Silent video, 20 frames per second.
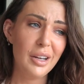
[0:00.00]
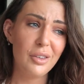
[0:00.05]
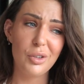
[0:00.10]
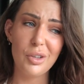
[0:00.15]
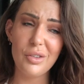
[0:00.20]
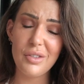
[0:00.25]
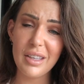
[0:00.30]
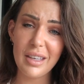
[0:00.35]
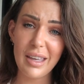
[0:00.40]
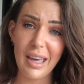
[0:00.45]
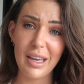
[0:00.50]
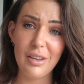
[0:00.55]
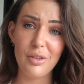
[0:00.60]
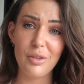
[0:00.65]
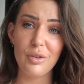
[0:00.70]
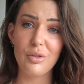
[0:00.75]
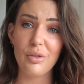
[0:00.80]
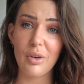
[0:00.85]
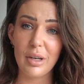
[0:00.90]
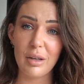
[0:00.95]
just in
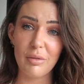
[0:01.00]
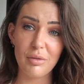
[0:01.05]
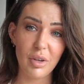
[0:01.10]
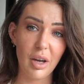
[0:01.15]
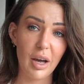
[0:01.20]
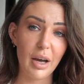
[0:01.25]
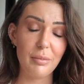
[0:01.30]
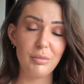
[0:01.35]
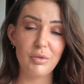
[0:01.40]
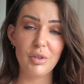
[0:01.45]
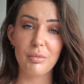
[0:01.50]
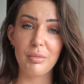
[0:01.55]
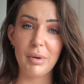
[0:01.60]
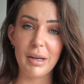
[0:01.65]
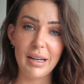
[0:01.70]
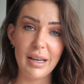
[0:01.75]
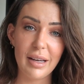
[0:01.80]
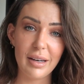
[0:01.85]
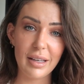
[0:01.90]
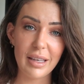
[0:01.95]
case you don't have time to
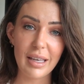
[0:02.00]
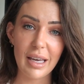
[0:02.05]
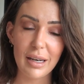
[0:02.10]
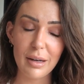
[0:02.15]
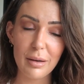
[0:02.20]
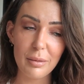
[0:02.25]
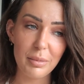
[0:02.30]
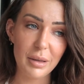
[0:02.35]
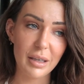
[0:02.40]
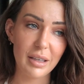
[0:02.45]
run out and get it,